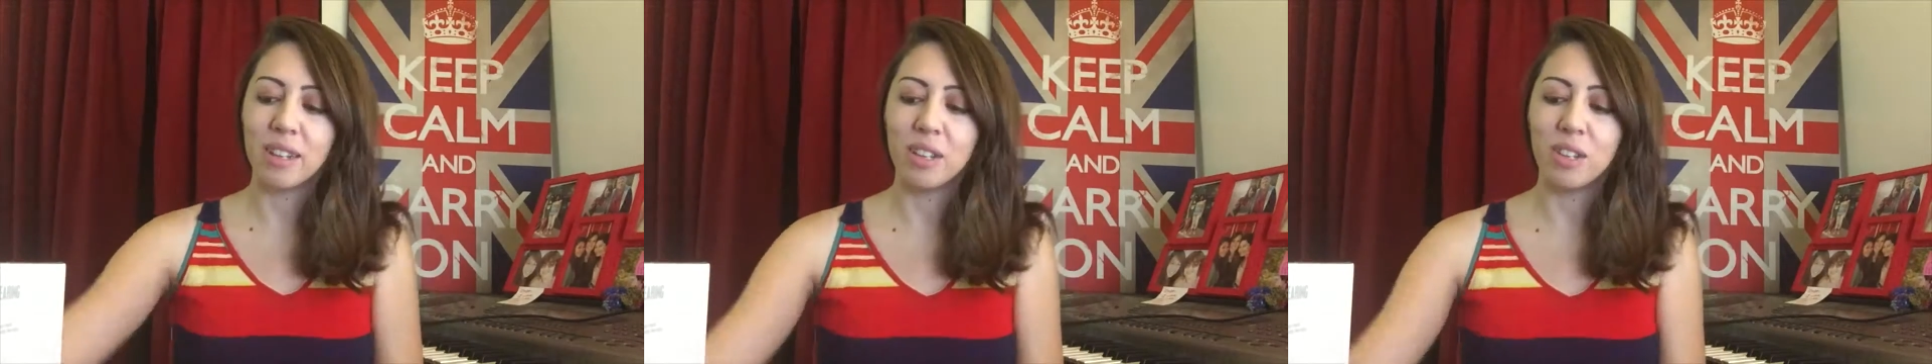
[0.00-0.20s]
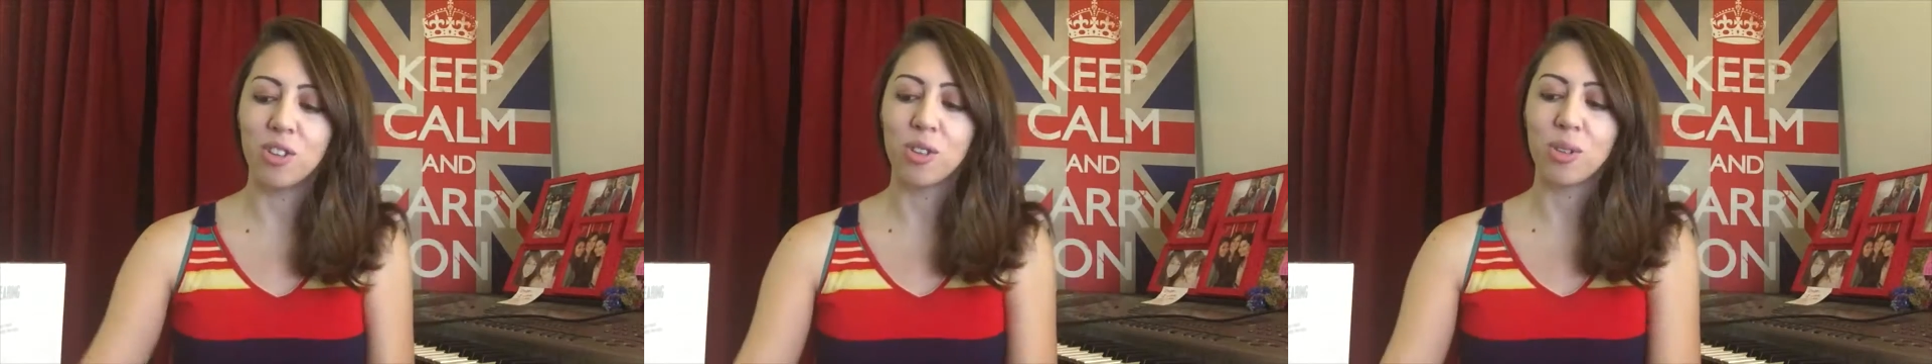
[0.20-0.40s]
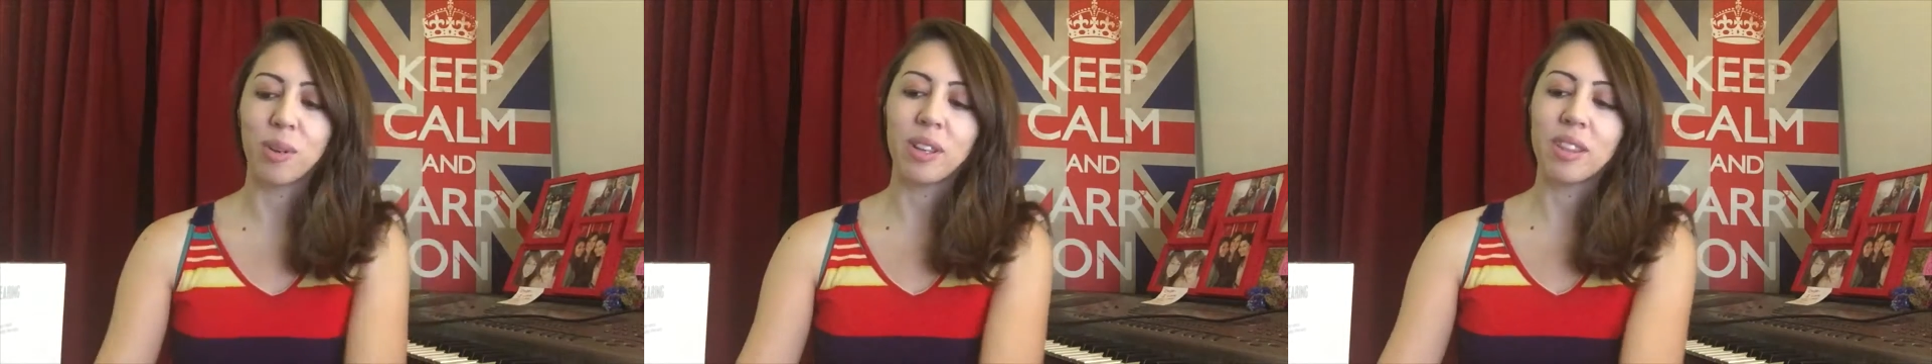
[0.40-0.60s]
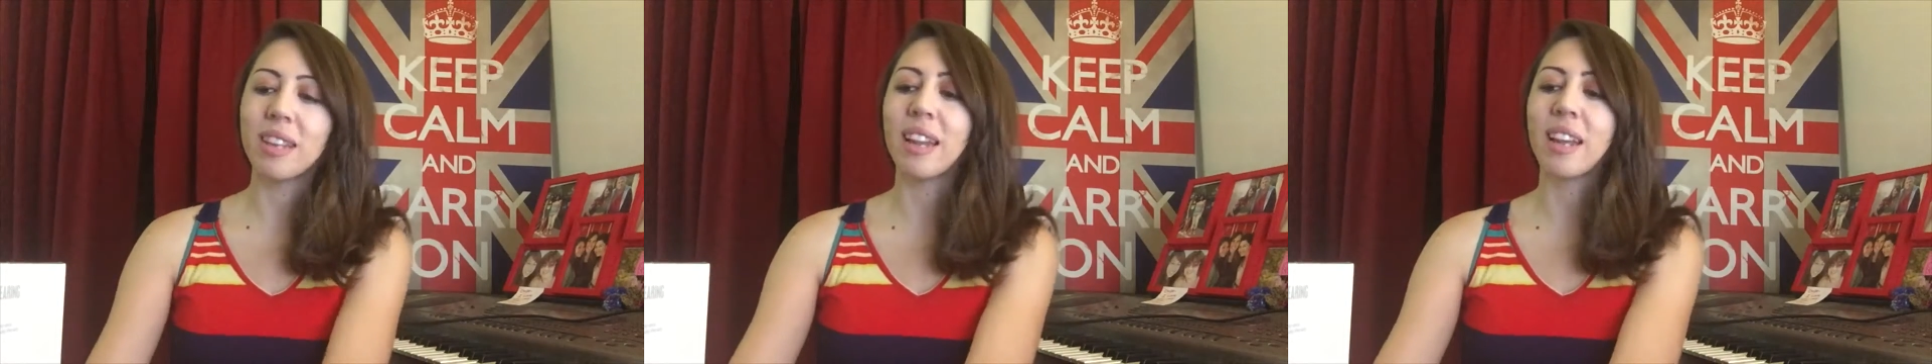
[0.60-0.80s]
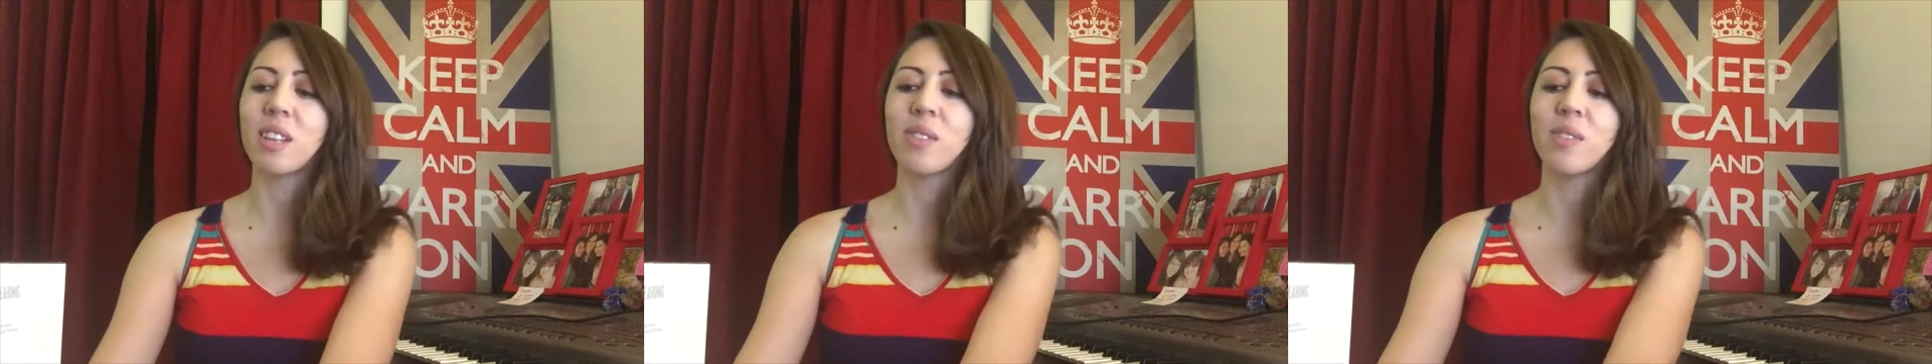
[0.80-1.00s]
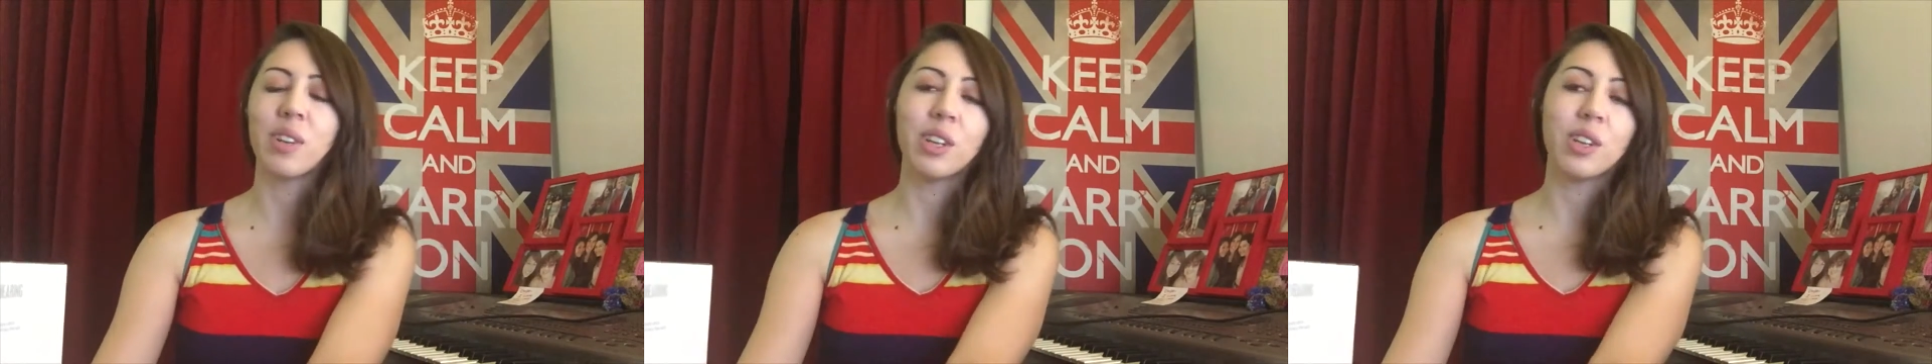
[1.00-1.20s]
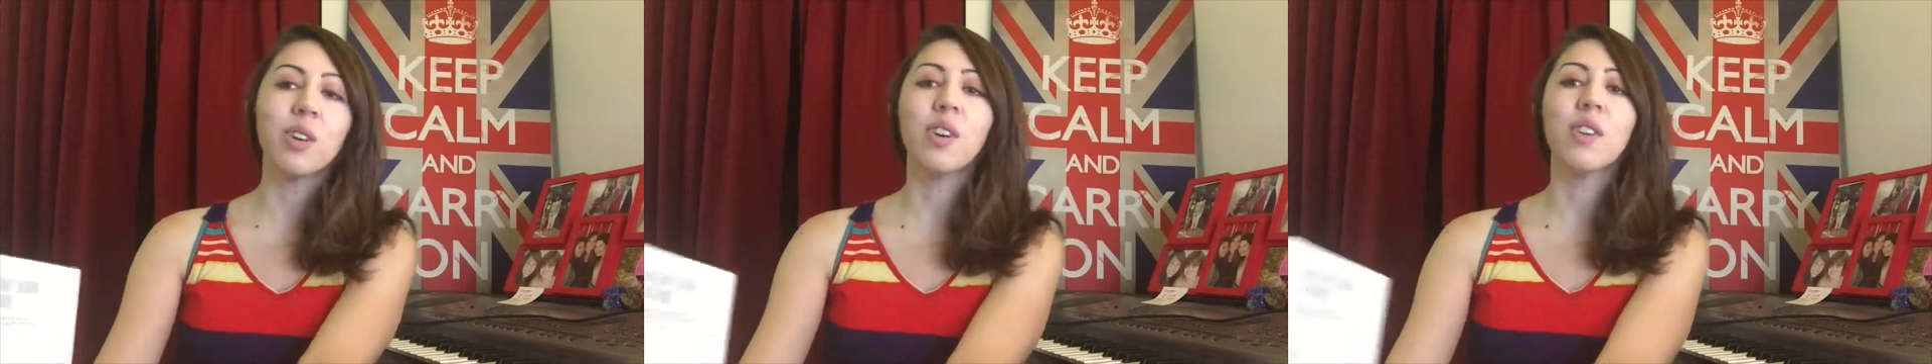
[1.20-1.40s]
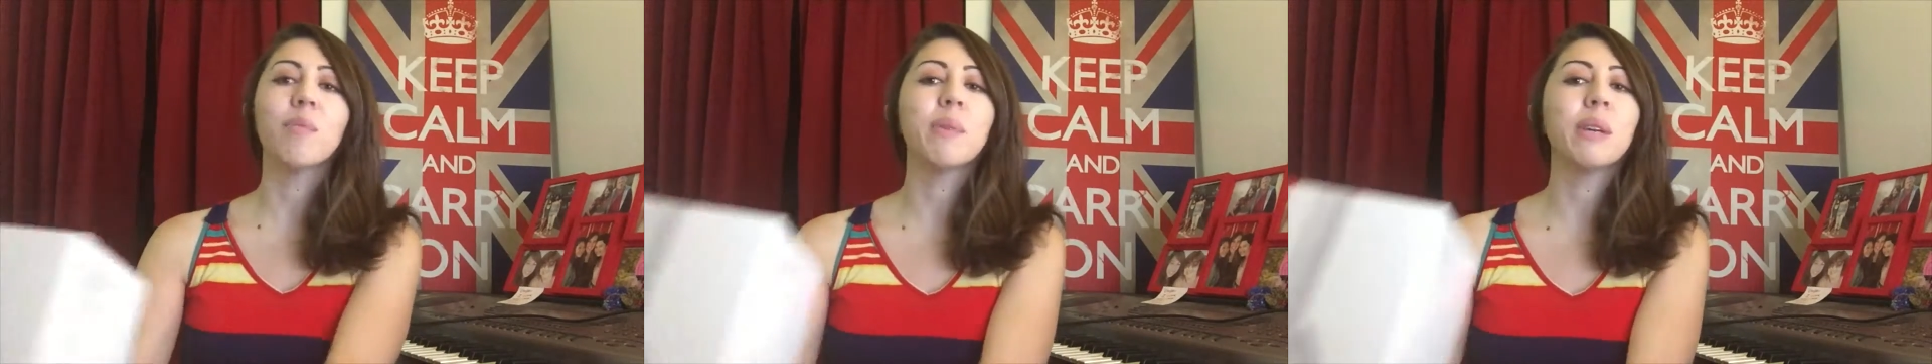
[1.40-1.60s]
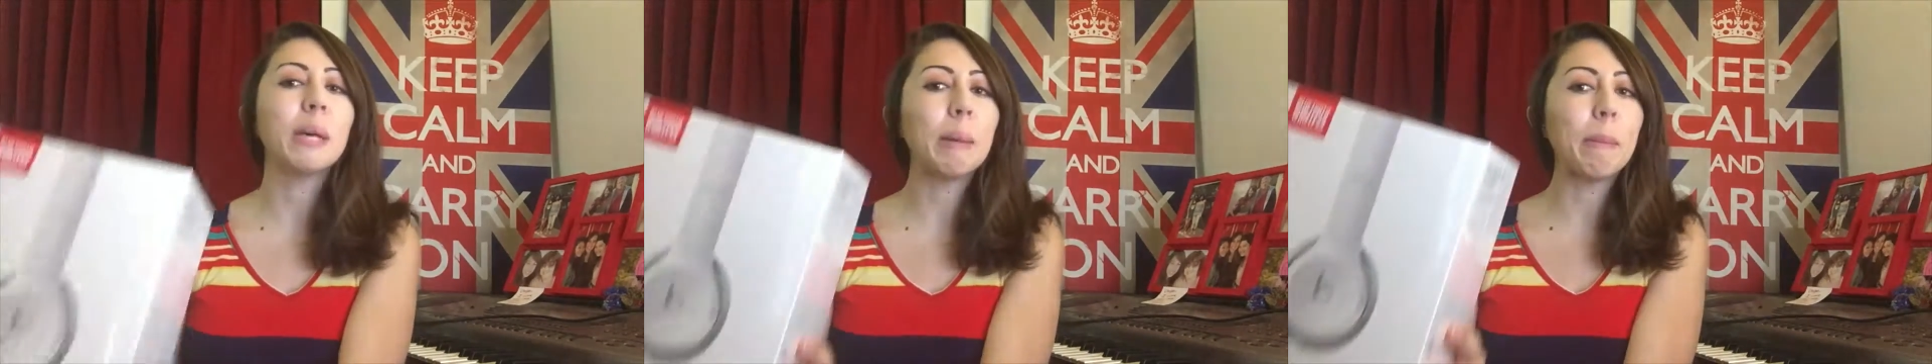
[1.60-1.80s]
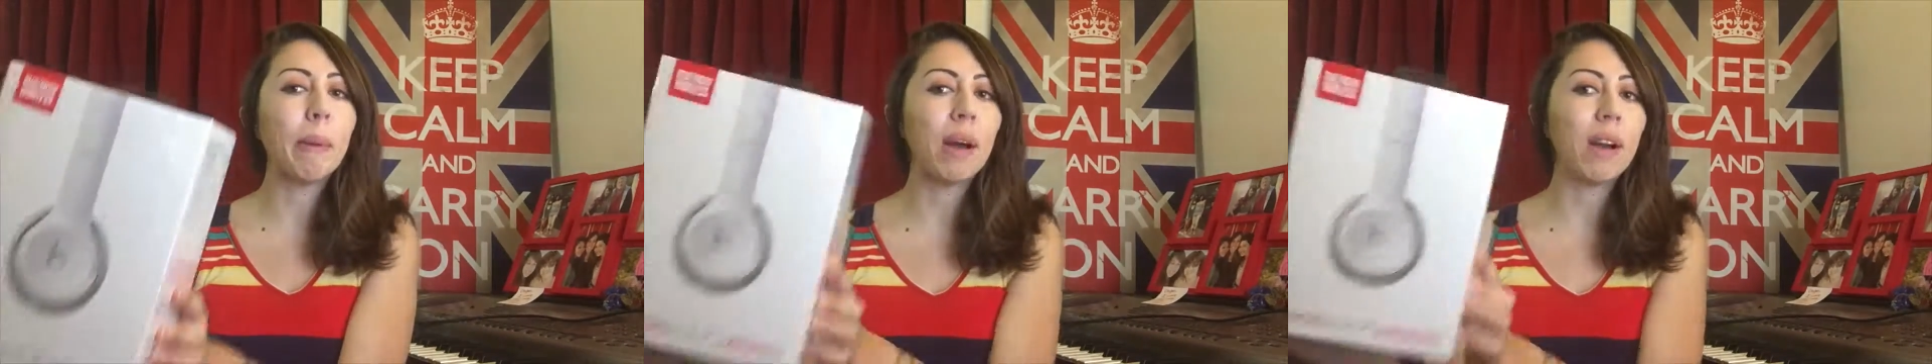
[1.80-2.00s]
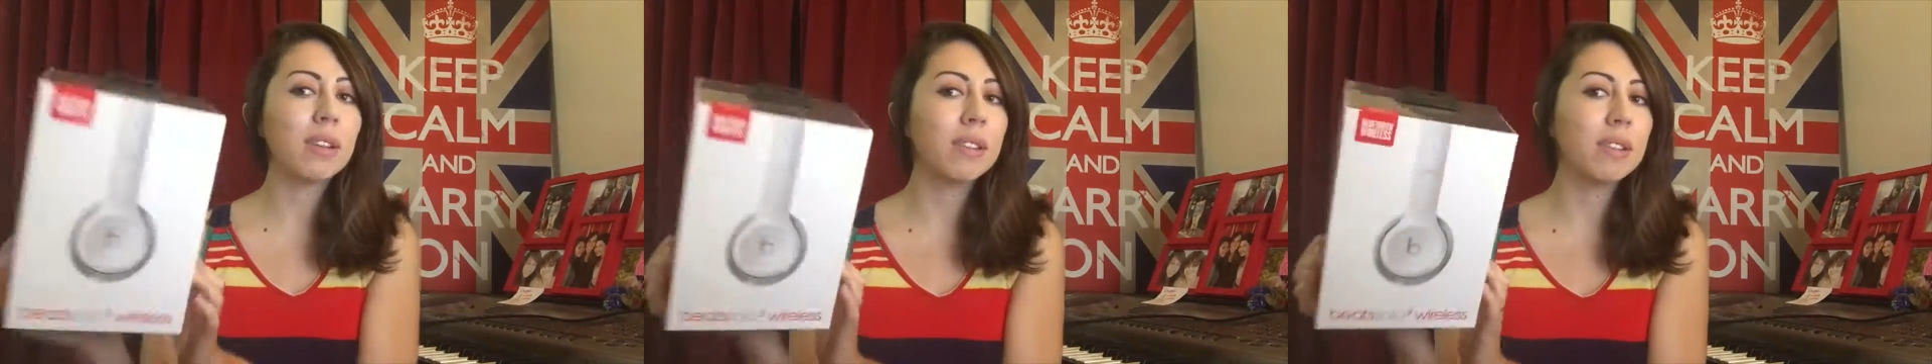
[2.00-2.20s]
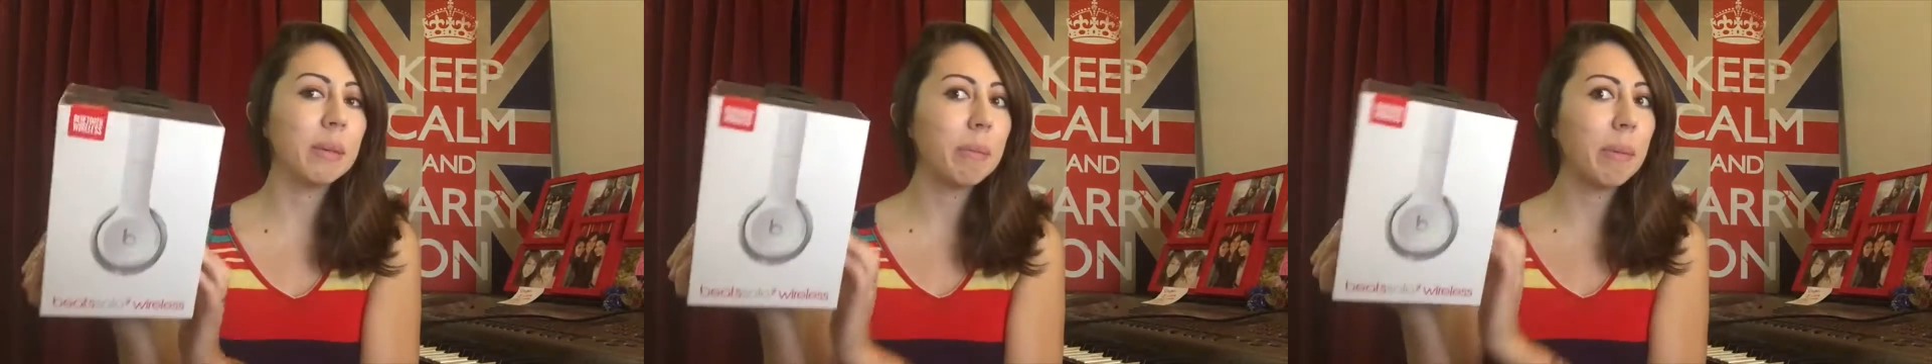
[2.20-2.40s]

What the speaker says: Enjoy the next video of me unboxing